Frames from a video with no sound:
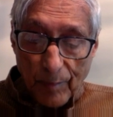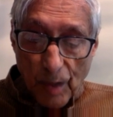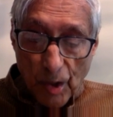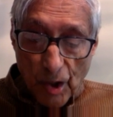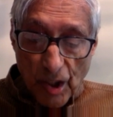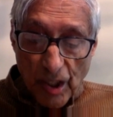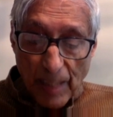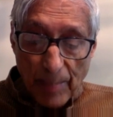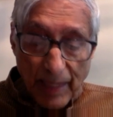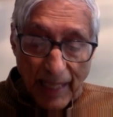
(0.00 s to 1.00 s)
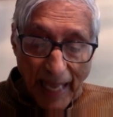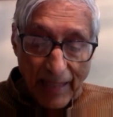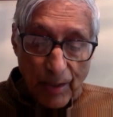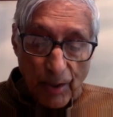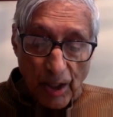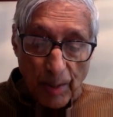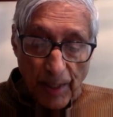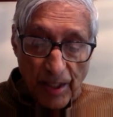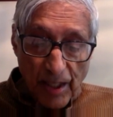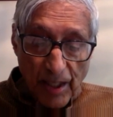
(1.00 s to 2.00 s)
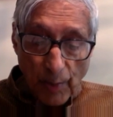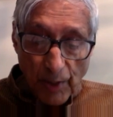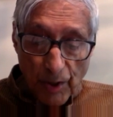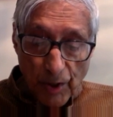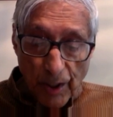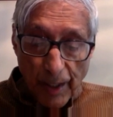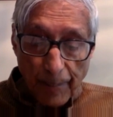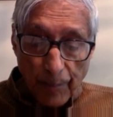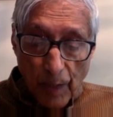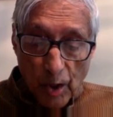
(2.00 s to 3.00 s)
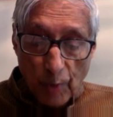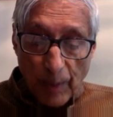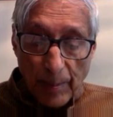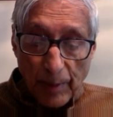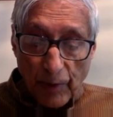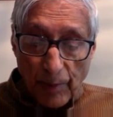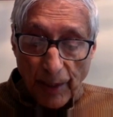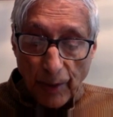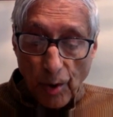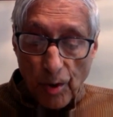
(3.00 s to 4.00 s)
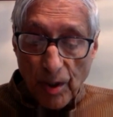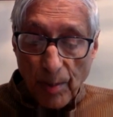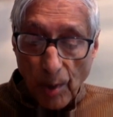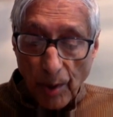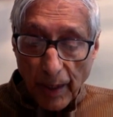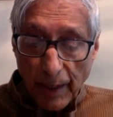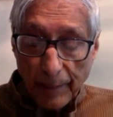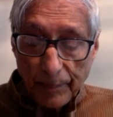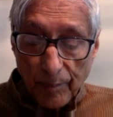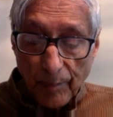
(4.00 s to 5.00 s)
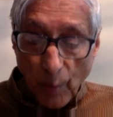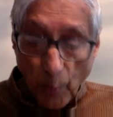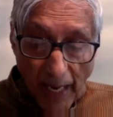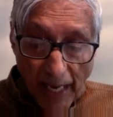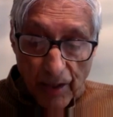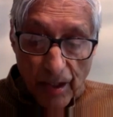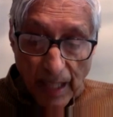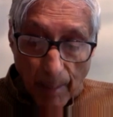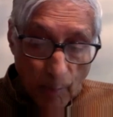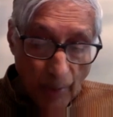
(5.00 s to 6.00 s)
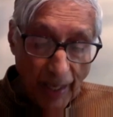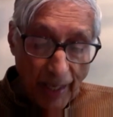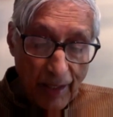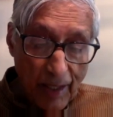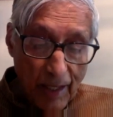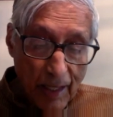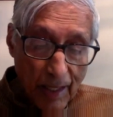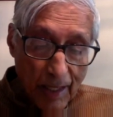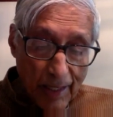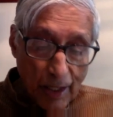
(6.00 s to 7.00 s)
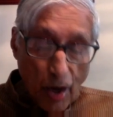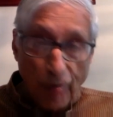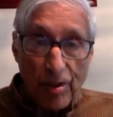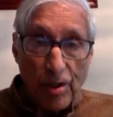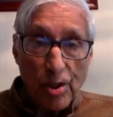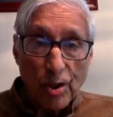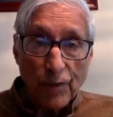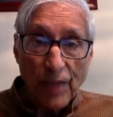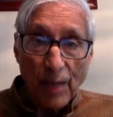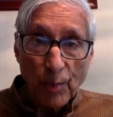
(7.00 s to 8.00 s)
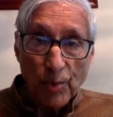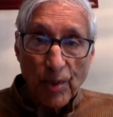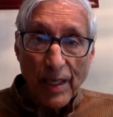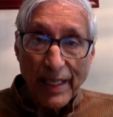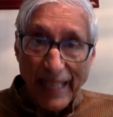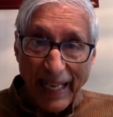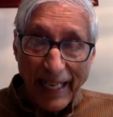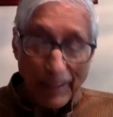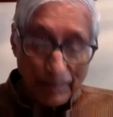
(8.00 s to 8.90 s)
she seemed glad to express her wish to people from across the border where somewhere the origins of Dawood lay.